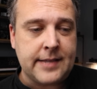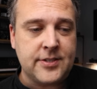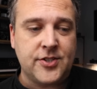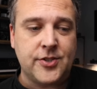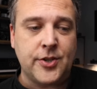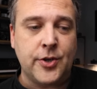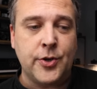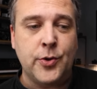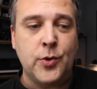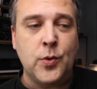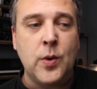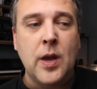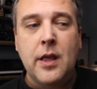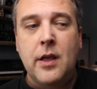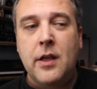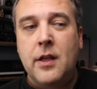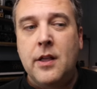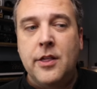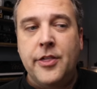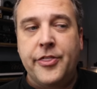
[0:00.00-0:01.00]
So
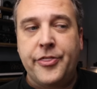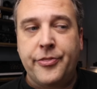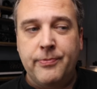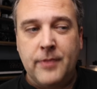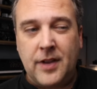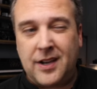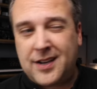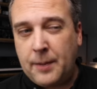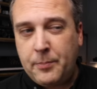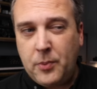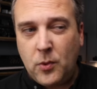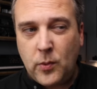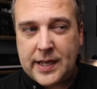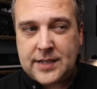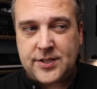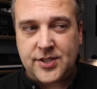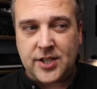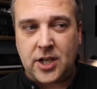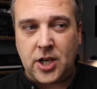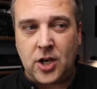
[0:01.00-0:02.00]
a couple
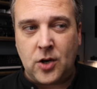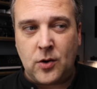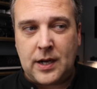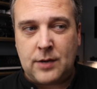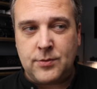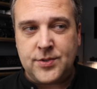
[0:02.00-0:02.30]
weeks ago,